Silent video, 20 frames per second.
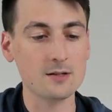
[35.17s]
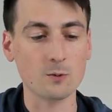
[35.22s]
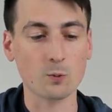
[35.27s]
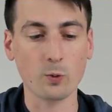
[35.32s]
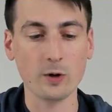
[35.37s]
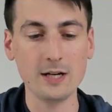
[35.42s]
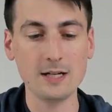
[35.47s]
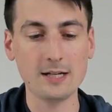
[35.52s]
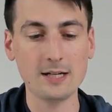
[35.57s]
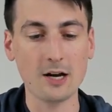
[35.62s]

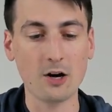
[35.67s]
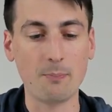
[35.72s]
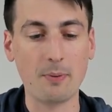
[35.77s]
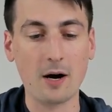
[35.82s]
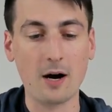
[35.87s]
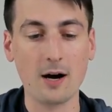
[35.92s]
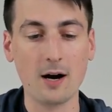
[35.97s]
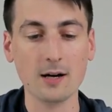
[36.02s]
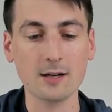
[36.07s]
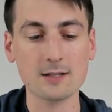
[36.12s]
retail
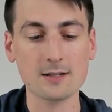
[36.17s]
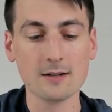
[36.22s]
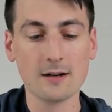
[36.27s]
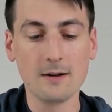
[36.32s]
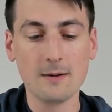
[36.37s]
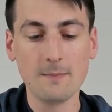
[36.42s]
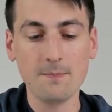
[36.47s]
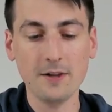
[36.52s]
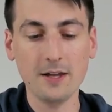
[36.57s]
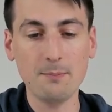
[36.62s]
box
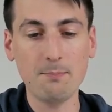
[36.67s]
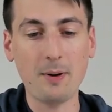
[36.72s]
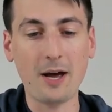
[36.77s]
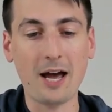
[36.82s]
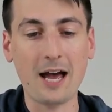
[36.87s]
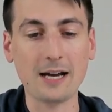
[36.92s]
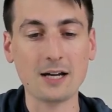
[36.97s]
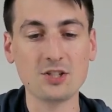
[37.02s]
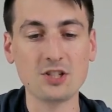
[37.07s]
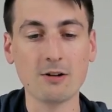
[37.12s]
and
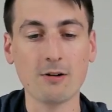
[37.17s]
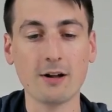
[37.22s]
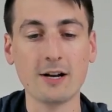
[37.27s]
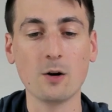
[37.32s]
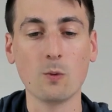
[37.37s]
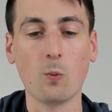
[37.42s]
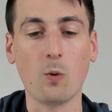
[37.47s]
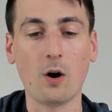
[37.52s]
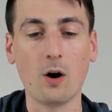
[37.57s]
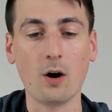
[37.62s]
packaging right here
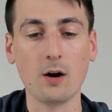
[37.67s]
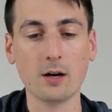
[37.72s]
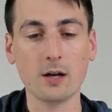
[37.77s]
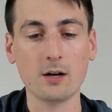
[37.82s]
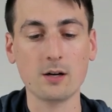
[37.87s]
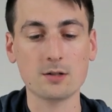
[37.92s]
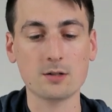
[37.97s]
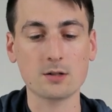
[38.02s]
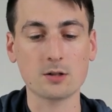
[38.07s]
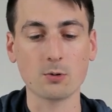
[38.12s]
walking
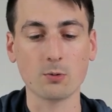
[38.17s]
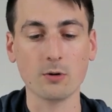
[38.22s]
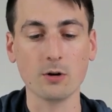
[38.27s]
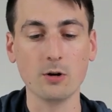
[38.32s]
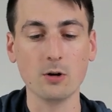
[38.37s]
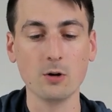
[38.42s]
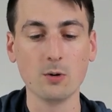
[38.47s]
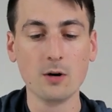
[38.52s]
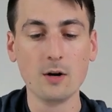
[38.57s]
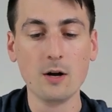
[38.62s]
us
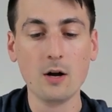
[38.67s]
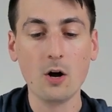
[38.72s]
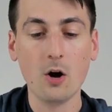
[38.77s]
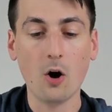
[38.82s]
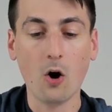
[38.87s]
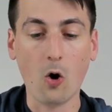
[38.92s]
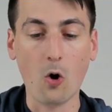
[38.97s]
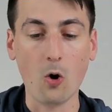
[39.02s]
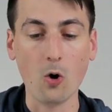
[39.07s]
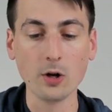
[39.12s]
through
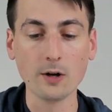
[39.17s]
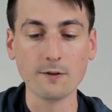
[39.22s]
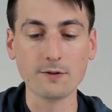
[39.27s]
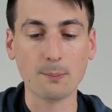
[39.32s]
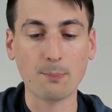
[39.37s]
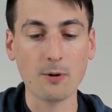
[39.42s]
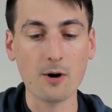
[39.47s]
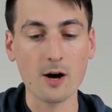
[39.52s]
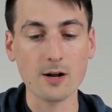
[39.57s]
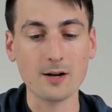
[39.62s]
all of the
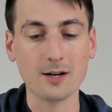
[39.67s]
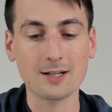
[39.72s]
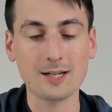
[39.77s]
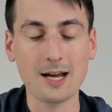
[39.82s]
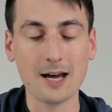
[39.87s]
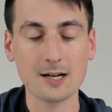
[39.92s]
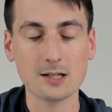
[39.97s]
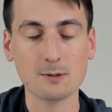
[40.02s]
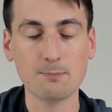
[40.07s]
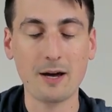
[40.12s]
product
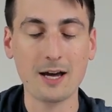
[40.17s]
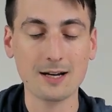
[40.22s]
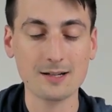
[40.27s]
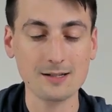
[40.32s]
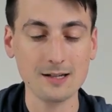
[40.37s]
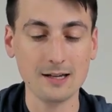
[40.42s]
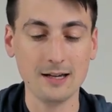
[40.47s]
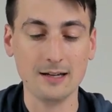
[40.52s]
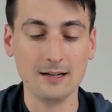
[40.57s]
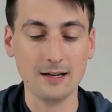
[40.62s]
tech
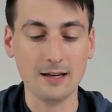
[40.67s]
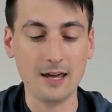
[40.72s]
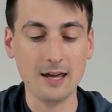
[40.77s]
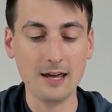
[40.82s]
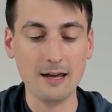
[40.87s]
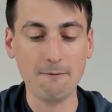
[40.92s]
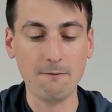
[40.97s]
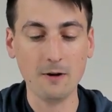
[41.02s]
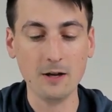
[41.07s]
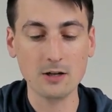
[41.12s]
specs and
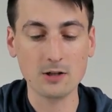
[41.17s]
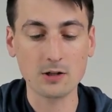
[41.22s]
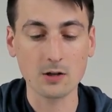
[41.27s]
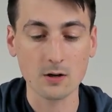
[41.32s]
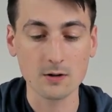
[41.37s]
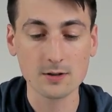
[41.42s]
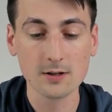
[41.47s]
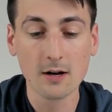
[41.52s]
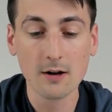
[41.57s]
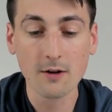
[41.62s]
key
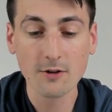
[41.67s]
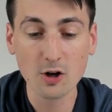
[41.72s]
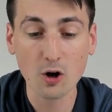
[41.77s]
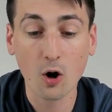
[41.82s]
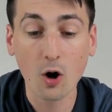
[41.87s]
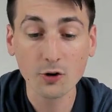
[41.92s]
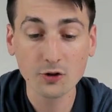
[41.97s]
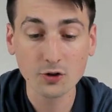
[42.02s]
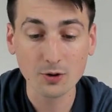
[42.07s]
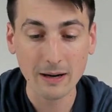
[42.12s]
features. You
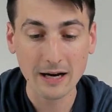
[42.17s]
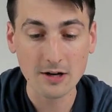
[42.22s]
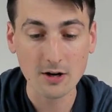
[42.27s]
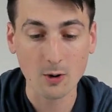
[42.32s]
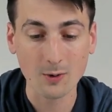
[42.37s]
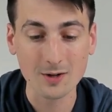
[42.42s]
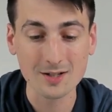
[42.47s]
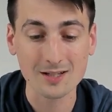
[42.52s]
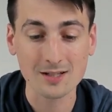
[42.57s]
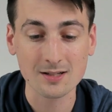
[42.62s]
also may
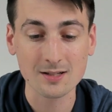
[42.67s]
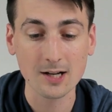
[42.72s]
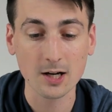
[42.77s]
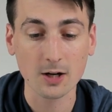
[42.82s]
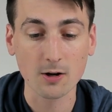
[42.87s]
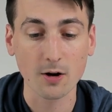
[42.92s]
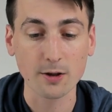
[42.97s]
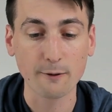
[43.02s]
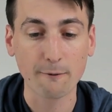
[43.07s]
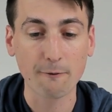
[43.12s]
notice a
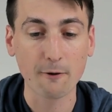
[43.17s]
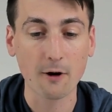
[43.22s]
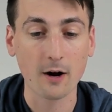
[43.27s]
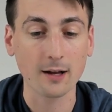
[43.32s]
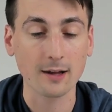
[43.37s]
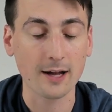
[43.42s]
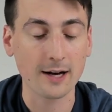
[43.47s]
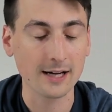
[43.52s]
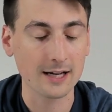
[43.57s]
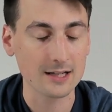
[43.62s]
sticker on the front
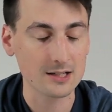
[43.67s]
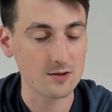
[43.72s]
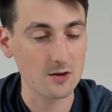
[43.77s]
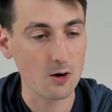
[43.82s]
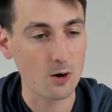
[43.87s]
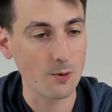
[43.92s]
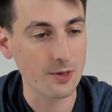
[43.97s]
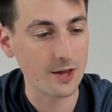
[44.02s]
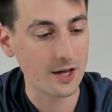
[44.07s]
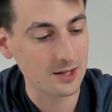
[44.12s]
letting us
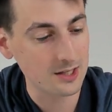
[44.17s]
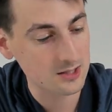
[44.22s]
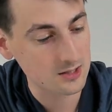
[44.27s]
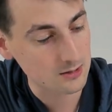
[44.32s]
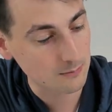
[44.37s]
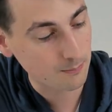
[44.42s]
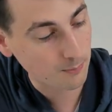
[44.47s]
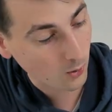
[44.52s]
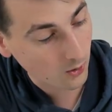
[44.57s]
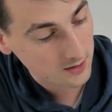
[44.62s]
know that this
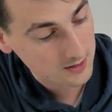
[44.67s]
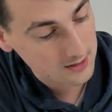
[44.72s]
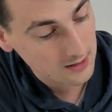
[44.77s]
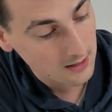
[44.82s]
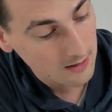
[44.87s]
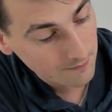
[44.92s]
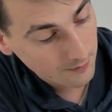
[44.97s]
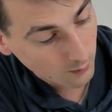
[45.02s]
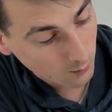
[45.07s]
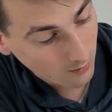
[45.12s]
supports
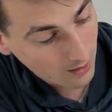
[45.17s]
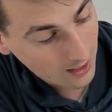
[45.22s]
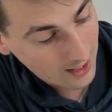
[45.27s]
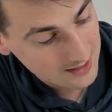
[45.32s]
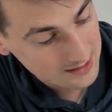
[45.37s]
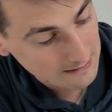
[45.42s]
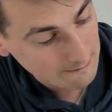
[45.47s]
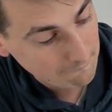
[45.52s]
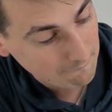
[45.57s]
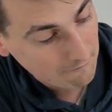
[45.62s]

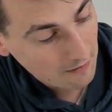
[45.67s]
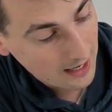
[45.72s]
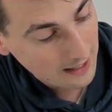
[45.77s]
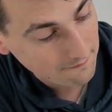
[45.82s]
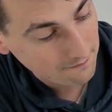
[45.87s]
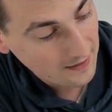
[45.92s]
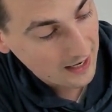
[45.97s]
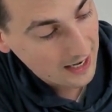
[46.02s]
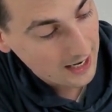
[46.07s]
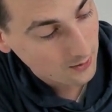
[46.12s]
Ryzen
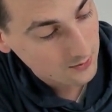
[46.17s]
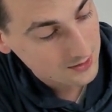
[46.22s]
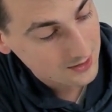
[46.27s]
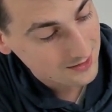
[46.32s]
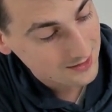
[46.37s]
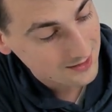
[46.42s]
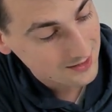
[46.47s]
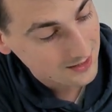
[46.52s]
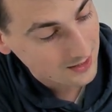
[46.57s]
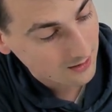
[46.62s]
5000
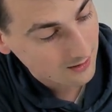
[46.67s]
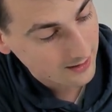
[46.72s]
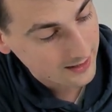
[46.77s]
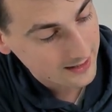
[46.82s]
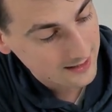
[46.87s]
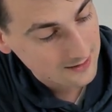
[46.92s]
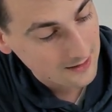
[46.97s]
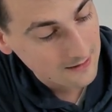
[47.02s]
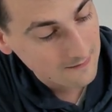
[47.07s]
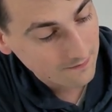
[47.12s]

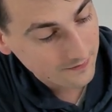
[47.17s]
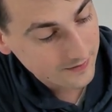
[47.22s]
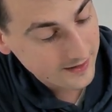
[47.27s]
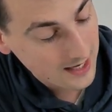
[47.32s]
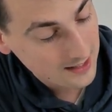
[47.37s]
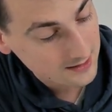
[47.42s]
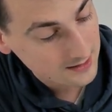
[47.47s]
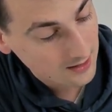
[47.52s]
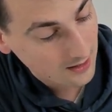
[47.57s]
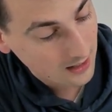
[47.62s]
series
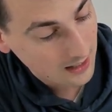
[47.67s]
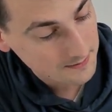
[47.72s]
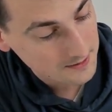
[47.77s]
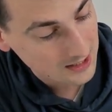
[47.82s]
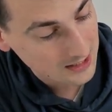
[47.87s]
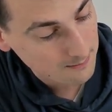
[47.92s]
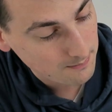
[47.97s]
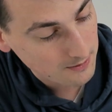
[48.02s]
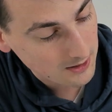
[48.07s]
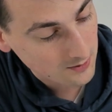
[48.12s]
desktop
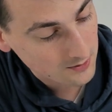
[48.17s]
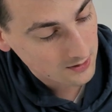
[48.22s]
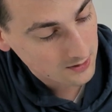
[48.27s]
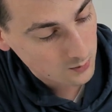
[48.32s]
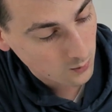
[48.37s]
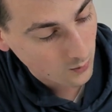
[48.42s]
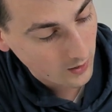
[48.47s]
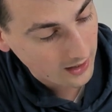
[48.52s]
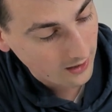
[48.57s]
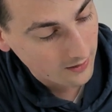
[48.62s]
CPUs as
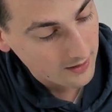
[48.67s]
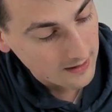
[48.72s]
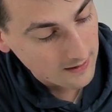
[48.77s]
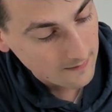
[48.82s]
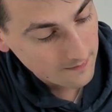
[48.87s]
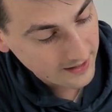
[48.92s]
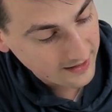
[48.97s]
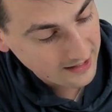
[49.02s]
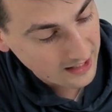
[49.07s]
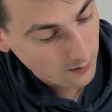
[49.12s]
well.
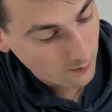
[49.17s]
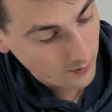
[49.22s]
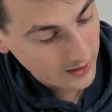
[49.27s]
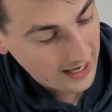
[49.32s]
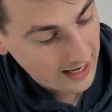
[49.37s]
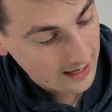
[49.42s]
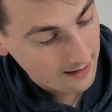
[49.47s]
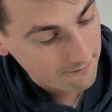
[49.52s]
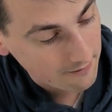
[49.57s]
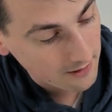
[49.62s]
And then we
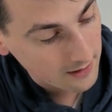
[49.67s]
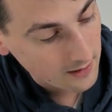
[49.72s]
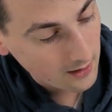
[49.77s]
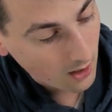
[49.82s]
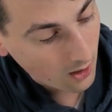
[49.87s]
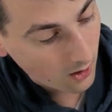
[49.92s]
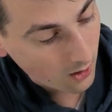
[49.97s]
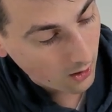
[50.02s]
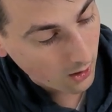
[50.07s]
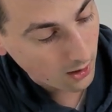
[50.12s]
have
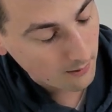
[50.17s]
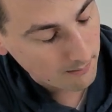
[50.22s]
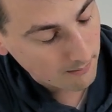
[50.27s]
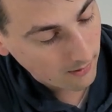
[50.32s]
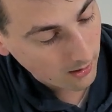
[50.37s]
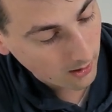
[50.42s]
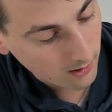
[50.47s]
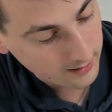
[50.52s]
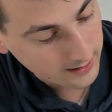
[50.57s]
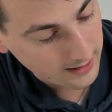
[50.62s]
our
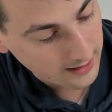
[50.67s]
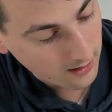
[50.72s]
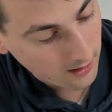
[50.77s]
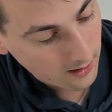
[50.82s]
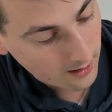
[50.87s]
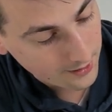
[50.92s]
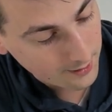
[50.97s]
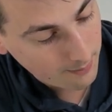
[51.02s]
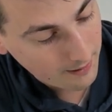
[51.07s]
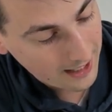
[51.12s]
marking
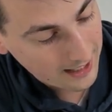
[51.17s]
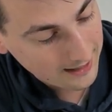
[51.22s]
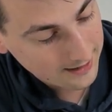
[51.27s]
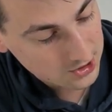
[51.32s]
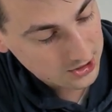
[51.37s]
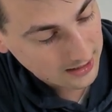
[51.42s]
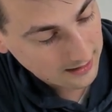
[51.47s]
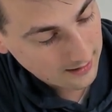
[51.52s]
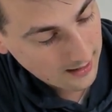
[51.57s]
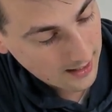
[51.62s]
on the
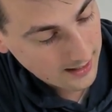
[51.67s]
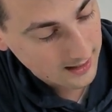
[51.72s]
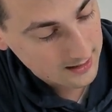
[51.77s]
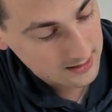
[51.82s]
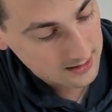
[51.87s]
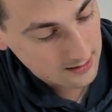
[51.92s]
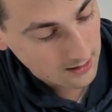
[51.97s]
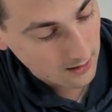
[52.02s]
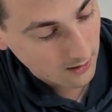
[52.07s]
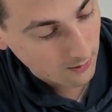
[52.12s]
packaging letting
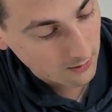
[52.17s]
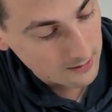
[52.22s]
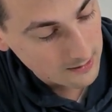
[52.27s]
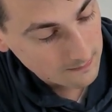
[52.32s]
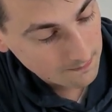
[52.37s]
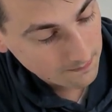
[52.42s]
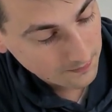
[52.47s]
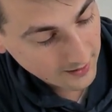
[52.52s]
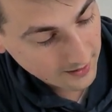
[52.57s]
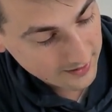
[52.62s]
us know
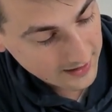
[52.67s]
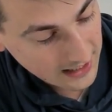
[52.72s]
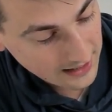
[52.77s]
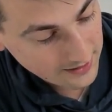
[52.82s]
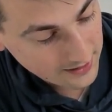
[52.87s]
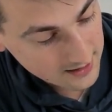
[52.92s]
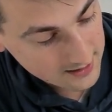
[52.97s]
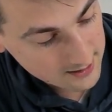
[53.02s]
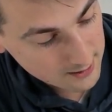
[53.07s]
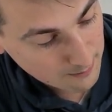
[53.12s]
that
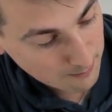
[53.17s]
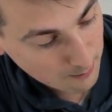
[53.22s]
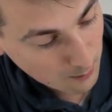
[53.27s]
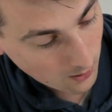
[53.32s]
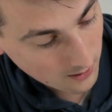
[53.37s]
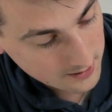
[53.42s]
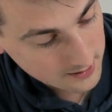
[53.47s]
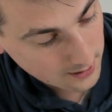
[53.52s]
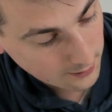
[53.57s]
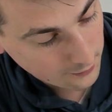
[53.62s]
this
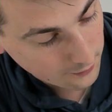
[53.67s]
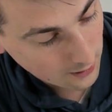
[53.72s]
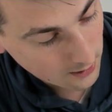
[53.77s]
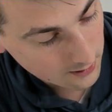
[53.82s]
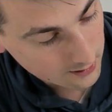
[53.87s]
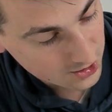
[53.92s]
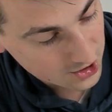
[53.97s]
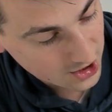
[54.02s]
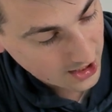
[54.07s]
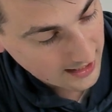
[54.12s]
supports
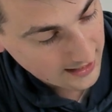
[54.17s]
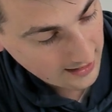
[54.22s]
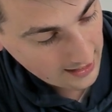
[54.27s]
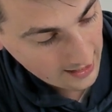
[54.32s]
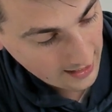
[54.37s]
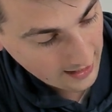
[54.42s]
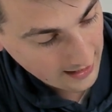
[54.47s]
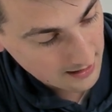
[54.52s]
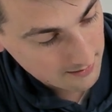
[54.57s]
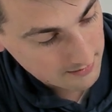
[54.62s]
third gen
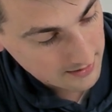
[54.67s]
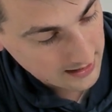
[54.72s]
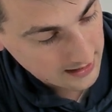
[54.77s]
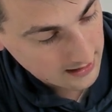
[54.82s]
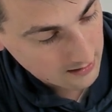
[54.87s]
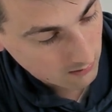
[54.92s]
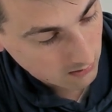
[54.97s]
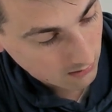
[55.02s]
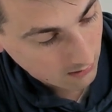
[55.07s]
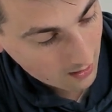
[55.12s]

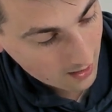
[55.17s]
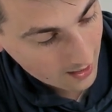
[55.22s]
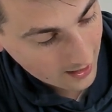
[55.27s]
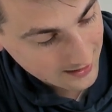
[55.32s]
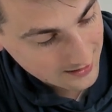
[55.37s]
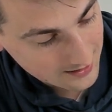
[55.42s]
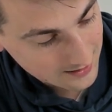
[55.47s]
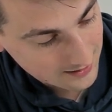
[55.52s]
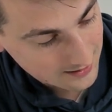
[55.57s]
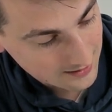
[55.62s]
AMD
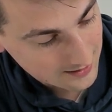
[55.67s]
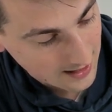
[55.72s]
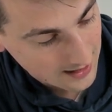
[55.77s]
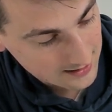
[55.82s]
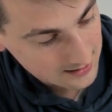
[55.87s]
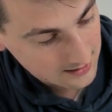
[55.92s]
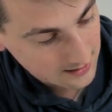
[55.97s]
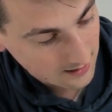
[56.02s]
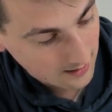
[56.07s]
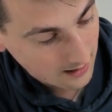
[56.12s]
Ryzen
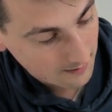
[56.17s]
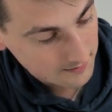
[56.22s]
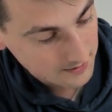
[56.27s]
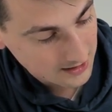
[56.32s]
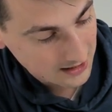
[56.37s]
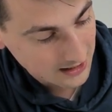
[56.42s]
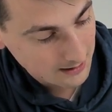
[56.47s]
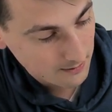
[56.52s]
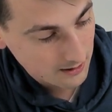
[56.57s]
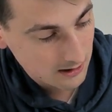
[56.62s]
desktop
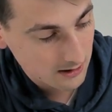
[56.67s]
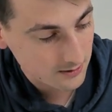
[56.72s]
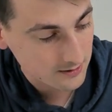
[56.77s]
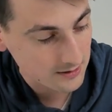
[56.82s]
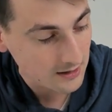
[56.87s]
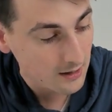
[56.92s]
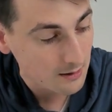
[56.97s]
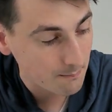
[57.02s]
CPUs.